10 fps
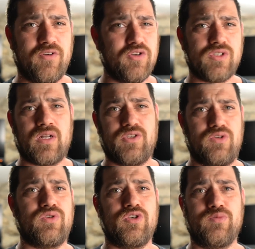you're just on
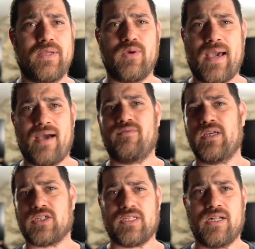YouTube and you have the
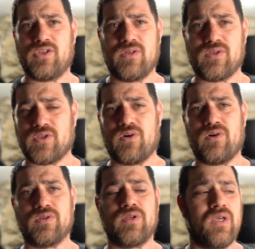extension
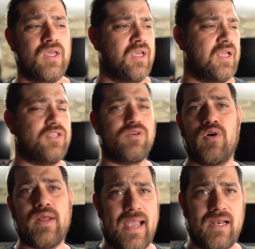installed and you
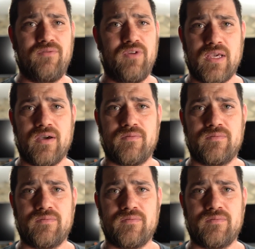go to any video,